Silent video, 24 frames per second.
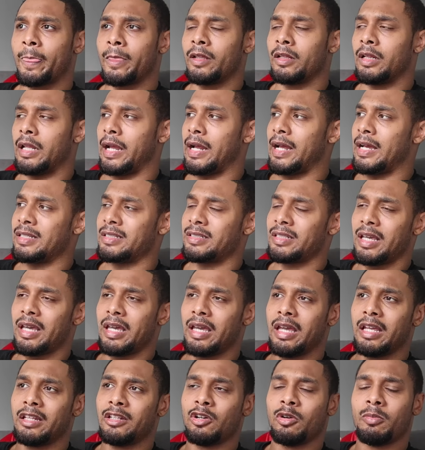Like I said,
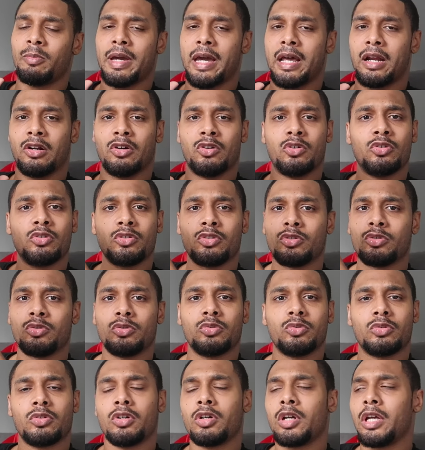it don't matter who
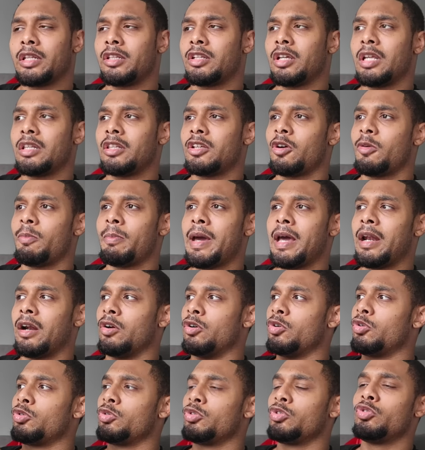you, it don't matter
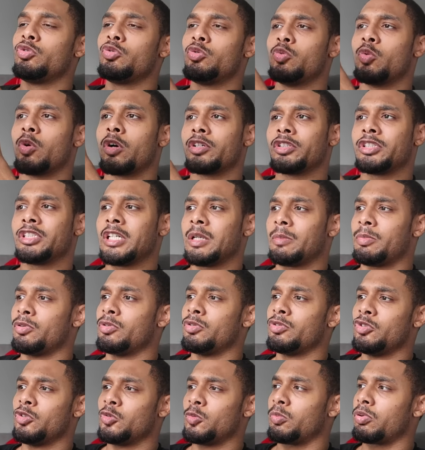who you worship,
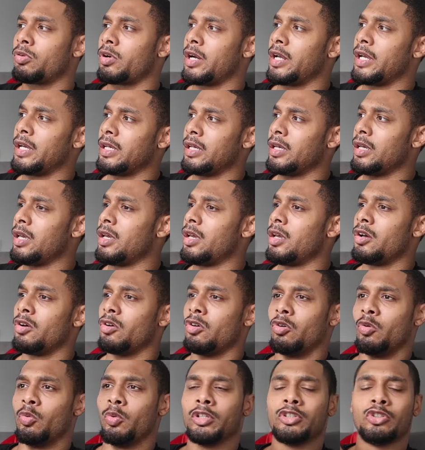who you pray,
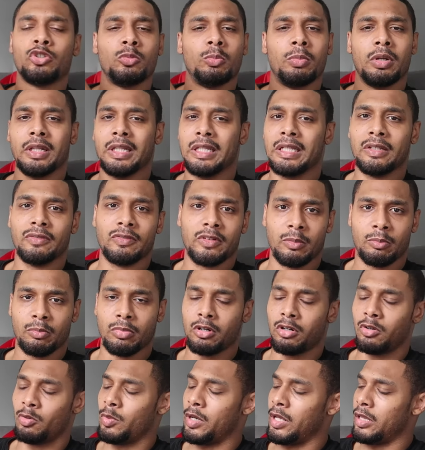or what you believe in,
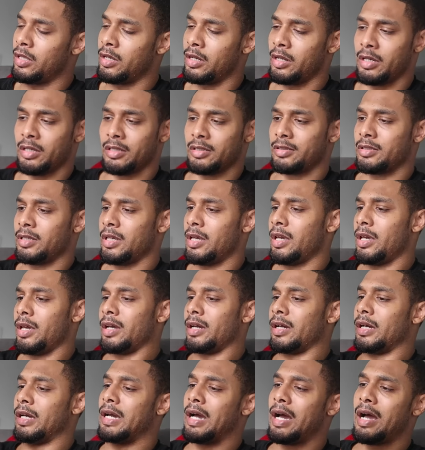bro. Whether it's
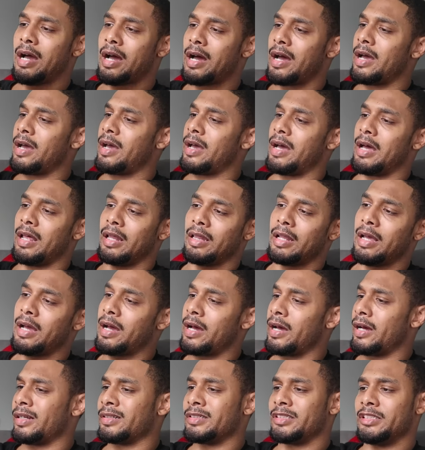God,
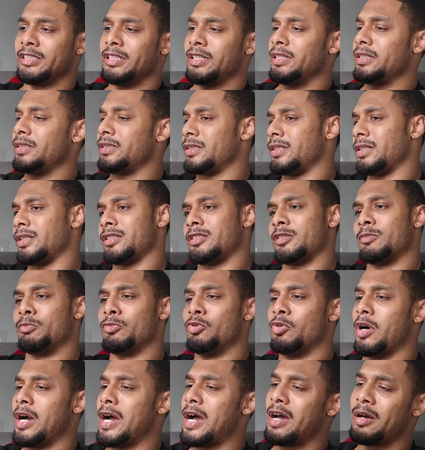Allah, Jesus,
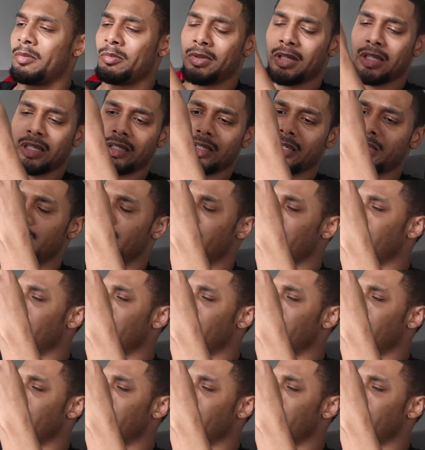Muhammad,